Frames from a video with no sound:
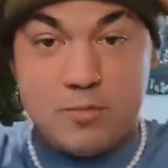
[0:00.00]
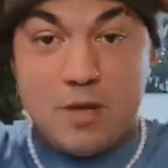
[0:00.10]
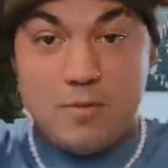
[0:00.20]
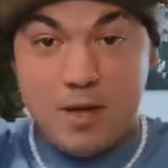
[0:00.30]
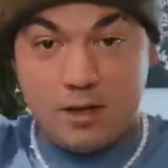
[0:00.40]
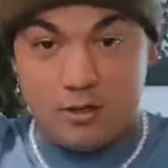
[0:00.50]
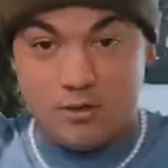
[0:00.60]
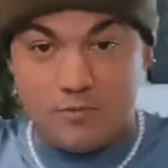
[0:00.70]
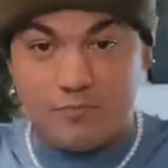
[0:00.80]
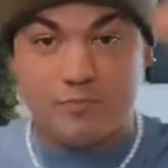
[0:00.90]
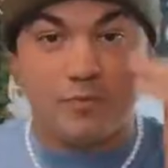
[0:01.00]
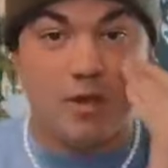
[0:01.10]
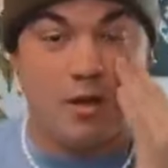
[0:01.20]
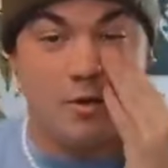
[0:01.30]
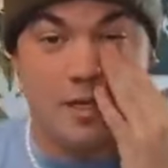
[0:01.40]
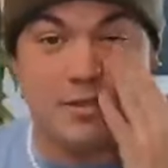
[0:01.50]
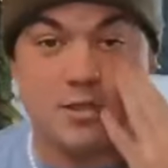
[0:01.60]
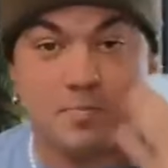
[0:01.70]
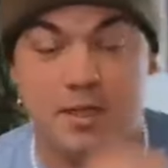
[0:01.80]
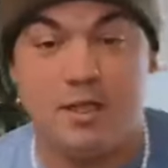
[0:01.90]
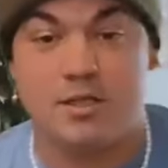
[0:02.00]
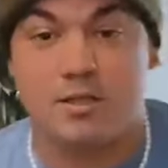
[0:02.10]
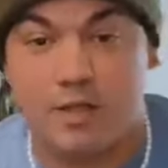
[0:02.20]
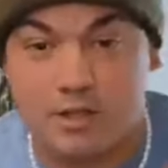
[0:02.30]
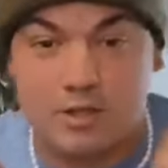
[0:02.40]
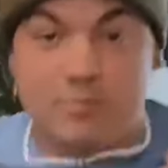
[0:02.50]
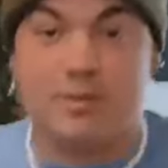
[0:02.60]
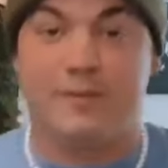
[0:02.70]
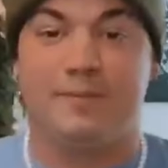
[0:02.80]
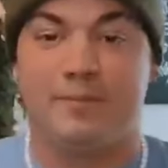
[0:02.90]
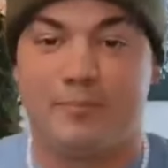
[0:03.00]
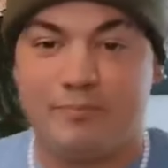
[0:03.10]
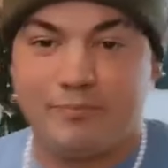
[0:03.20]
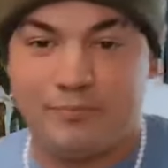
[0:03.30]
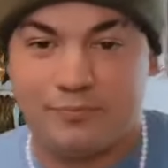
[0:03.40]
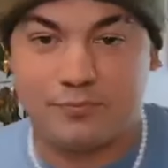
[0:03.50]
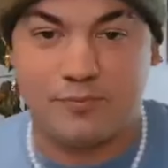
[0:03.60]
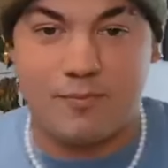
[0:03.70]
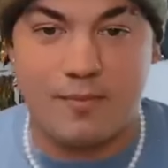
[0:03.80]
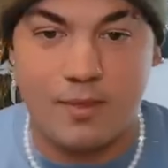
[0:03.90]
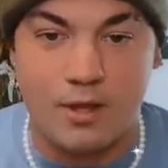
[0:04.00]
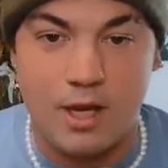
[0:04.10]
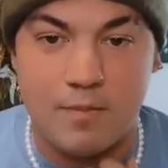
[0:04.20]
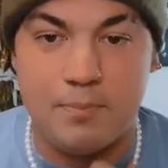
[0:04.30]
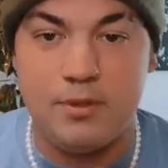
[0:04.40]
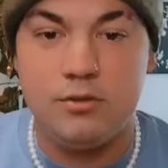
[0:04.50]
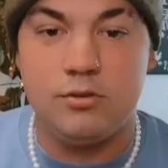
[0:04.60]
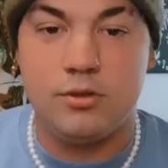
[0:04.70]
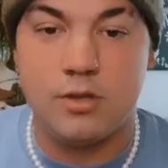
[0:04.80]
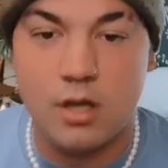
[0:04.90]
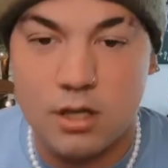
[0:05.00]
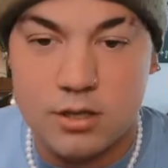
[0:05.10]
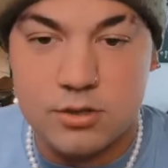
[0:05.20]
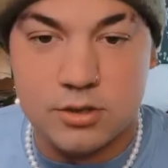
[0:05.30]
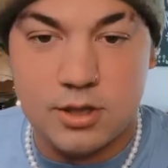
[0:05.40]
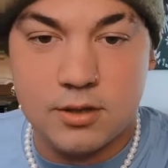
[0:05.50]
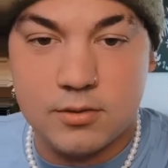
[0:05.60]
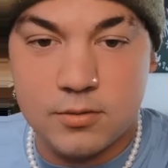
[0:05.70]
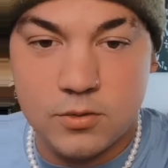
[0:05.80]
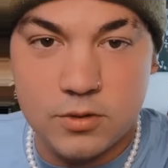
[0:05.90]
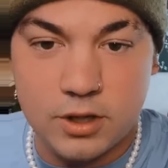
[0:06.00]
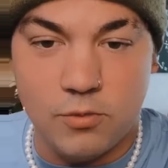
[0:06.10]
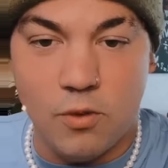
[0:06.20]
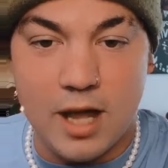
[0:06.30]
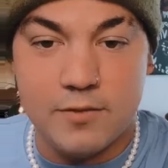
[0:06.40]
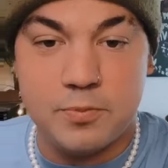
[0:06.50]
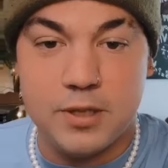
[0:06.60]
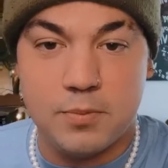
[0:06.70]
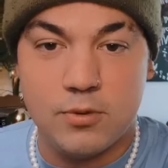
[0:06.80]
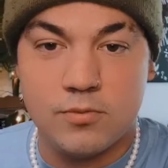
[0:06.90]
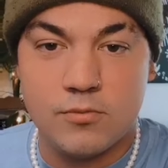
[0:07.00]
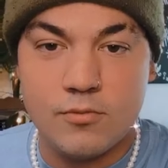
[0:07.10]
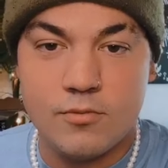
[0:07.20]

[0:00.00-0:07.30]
might be back I don't know about this beanie selection, but. Happy New Year, G. You can wave at people.